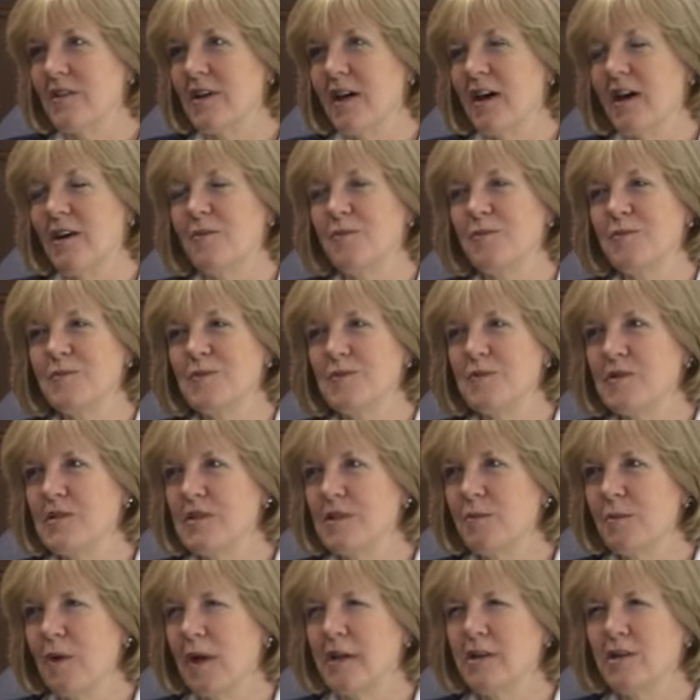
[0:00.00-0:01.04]

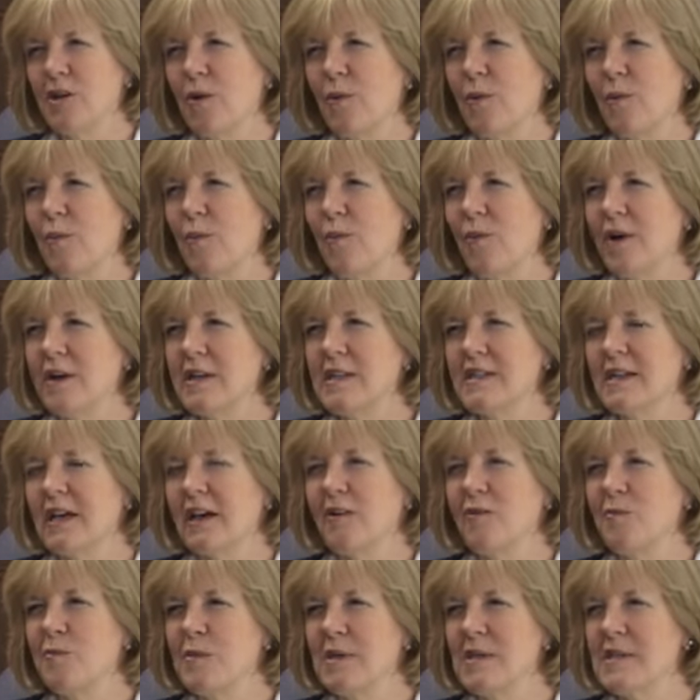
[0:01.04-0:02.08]
I don't want to
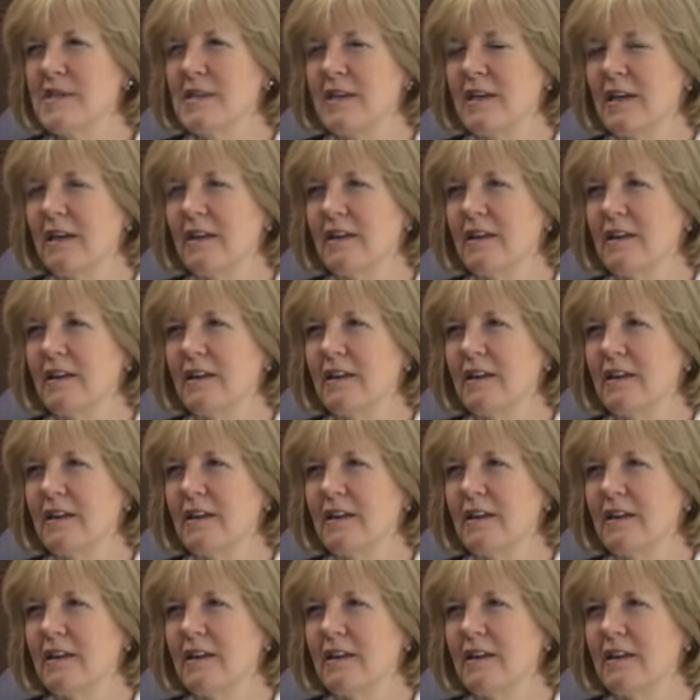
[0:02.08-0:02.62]
have missed anything